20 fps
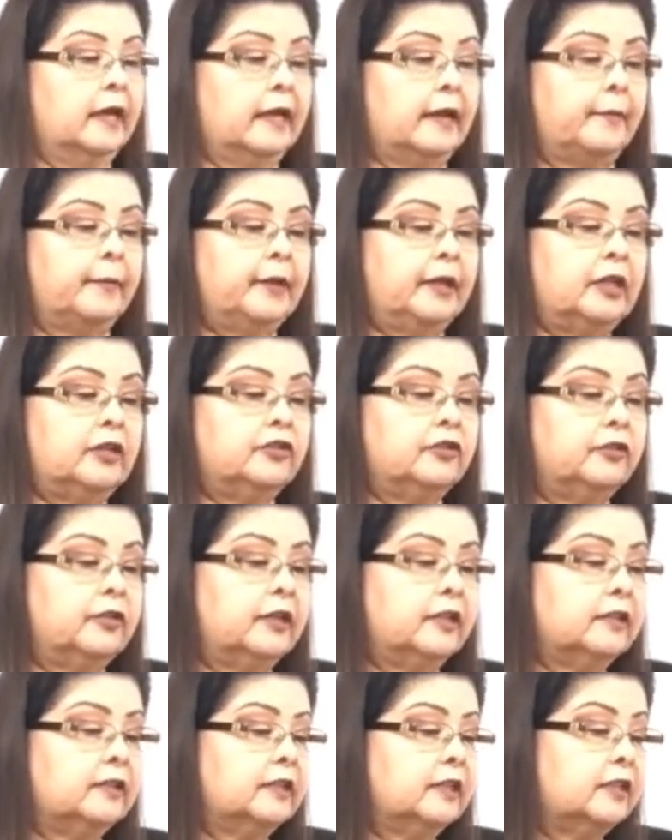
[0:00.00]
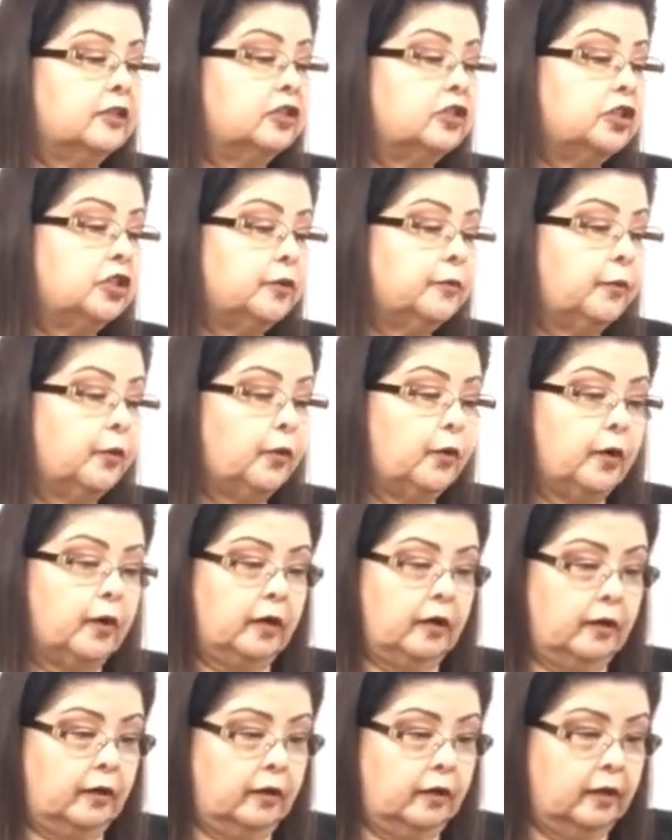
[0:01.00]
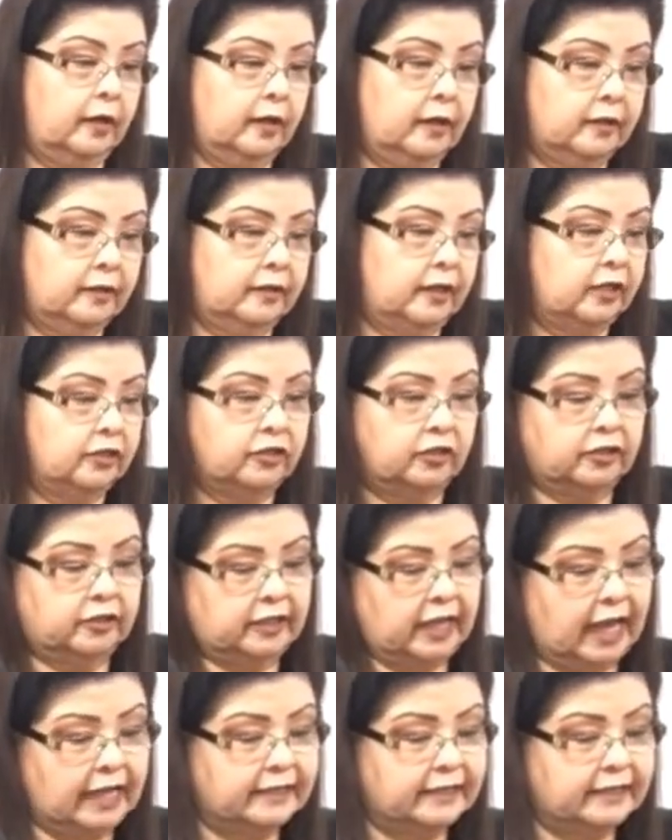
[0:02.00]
and I'm going to do this in 2 more sections.